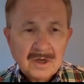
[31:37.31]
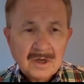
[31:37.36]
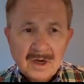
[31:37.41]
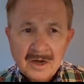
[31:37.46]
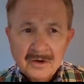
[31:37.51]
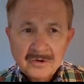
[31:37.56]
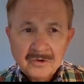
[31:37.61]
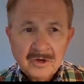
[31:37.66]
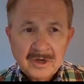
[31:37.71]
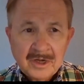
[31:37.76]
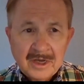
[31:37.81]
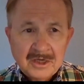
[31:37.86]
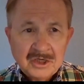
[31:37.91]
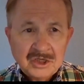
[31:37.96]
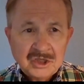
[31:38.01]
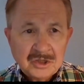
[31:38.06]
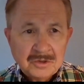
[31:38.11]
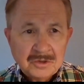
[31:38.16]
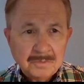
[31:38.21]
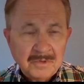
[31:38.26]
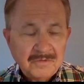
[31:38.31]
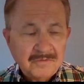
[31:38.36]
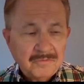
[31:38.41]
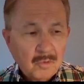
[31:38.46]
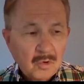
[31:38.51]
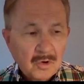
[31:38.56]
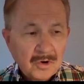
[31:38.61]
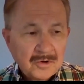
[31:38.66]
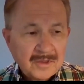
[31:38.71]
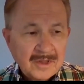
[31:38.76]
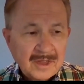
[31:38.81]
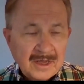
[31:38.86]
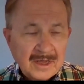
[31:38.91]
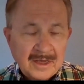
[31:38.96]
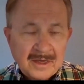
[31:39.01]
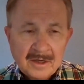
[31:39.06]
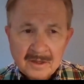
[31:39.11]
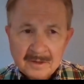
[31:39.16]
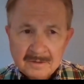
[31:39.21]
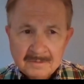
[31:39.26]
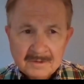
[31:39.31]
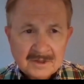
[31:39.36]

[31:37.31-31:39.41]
the congregation before they